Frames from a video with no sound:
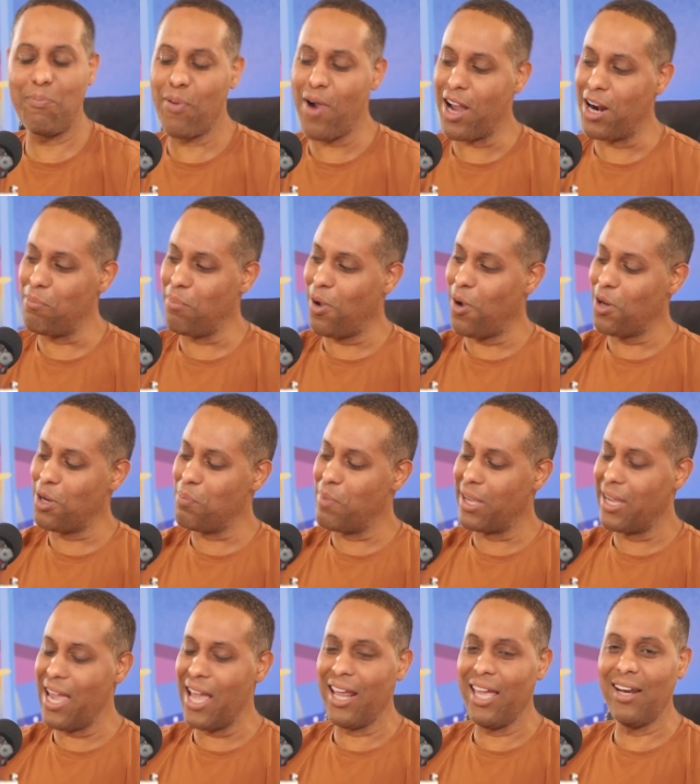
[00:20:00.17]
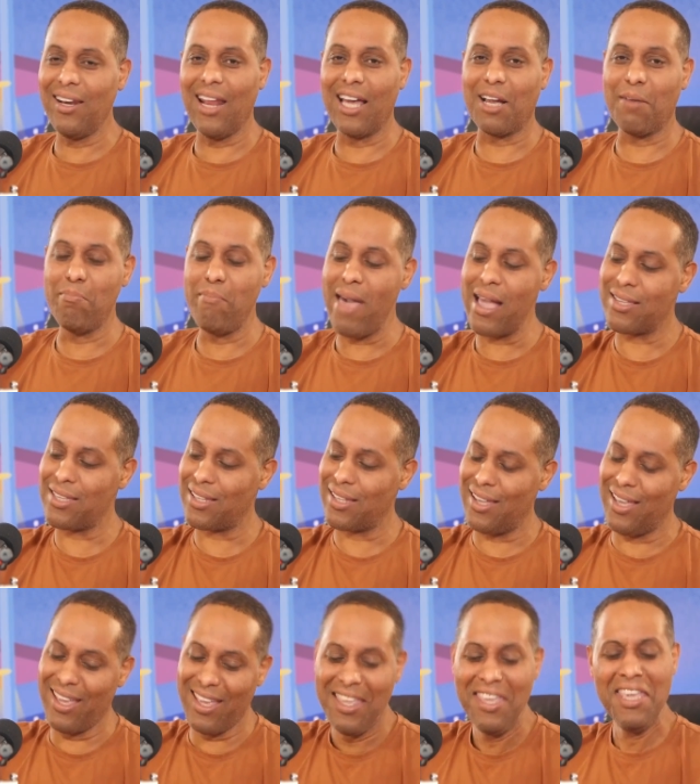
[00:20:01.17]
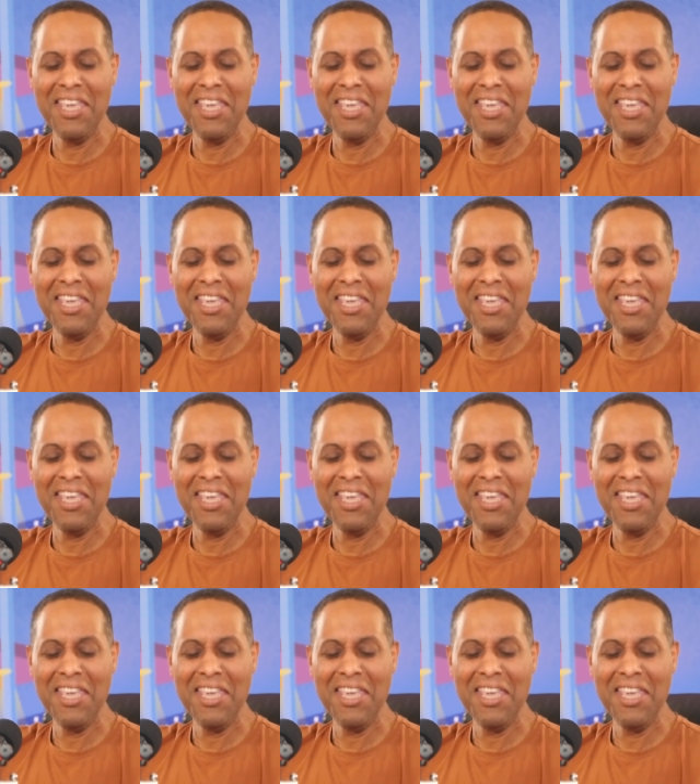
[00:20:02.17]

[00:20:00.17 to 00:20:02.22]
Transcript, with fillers: They brought him on in the beginning. He looked like a Mexican.